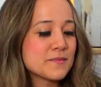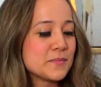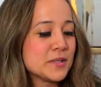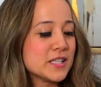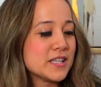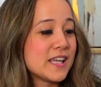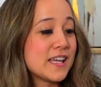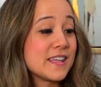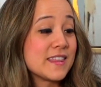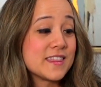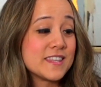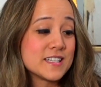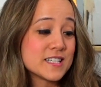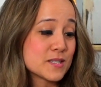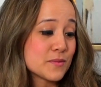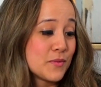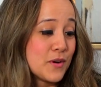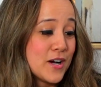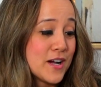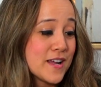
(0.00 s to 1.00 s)
but like
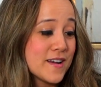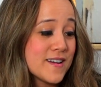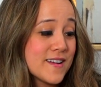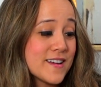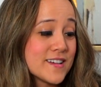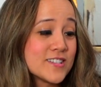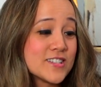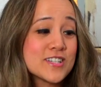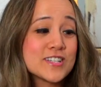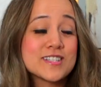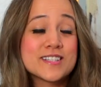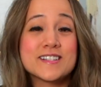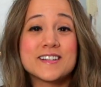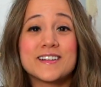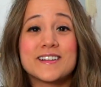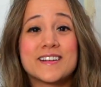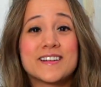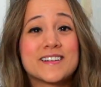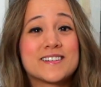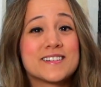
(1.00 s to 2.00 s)
this one, it just
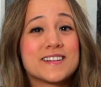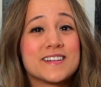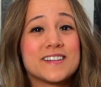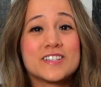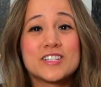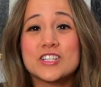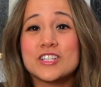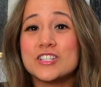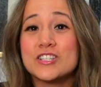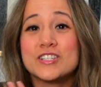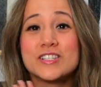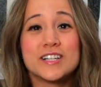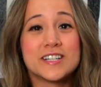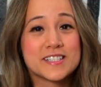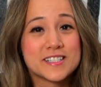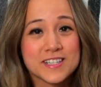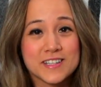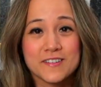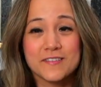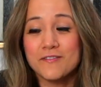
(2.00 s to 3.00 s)

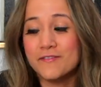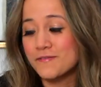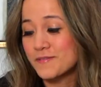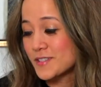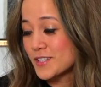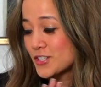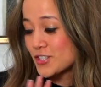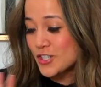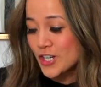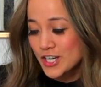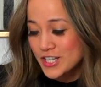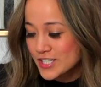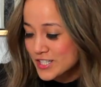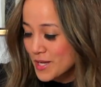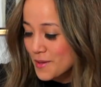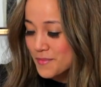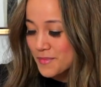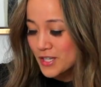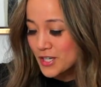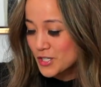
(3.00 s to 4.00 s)
does it. It does
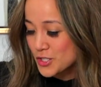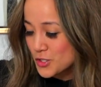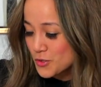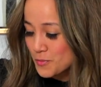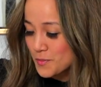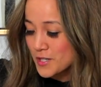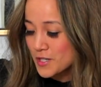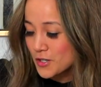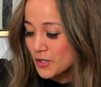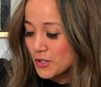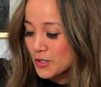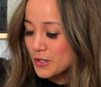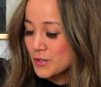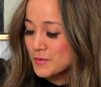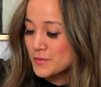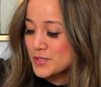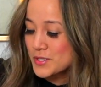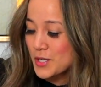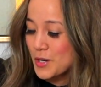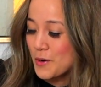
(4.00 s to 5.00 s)
something to me,
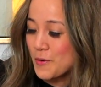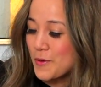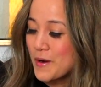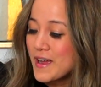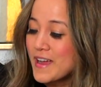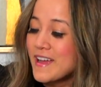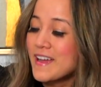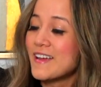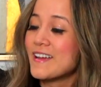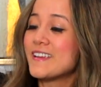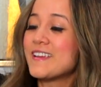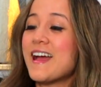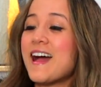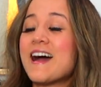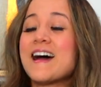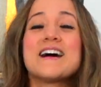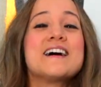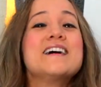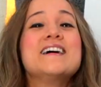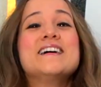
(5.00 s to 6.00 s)
y'all. So
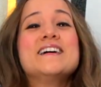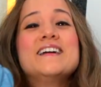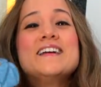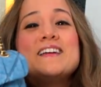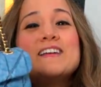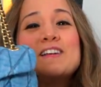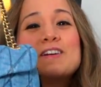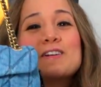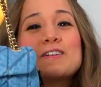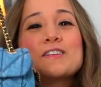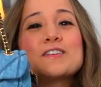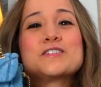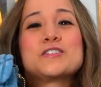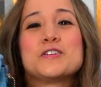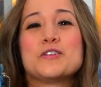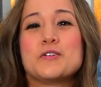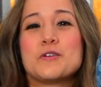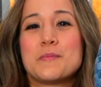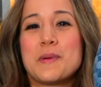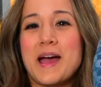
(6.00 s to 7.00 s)
yeah. Here are the
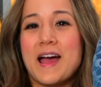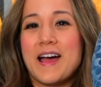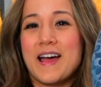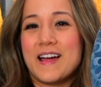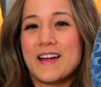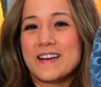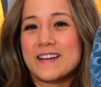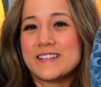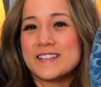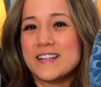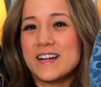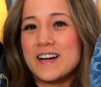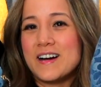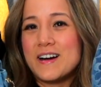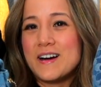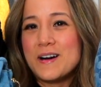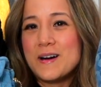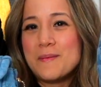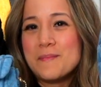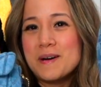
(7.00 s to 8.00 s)
two new bags.
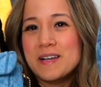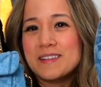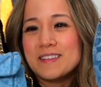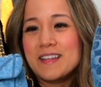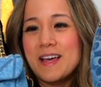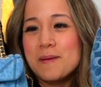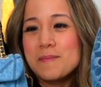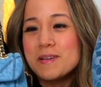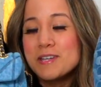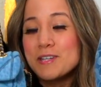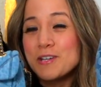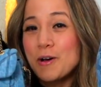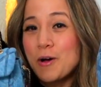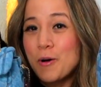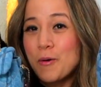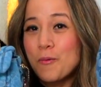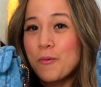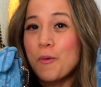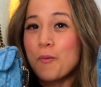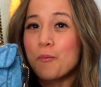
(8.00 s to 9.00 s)
Let me
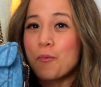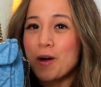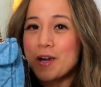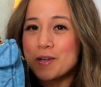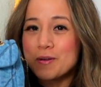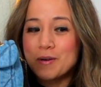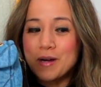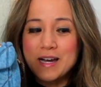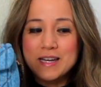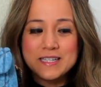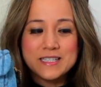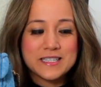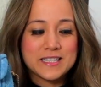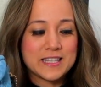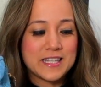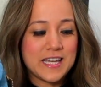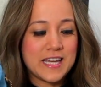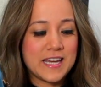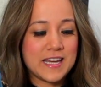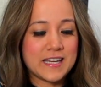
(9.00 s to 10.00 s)
know what you guys
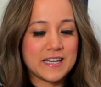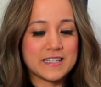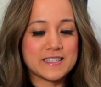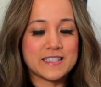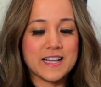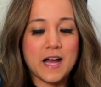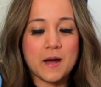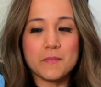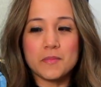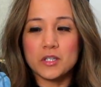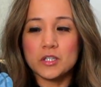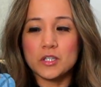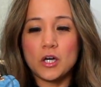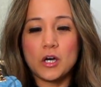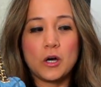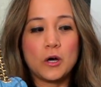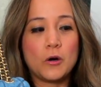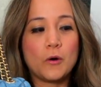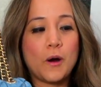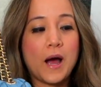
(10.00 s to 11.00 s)
think down
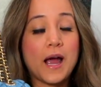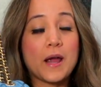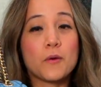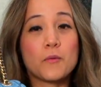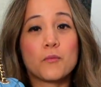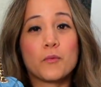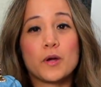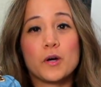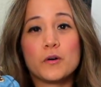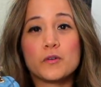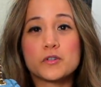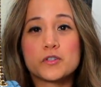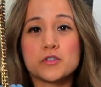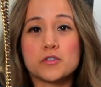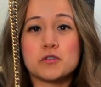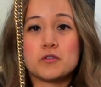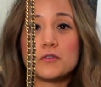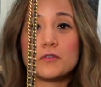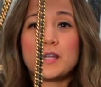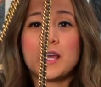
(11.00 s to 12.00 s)
below. I will
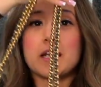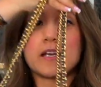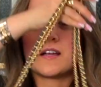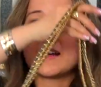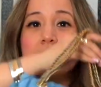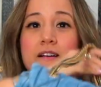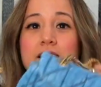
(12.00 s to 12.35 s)
do like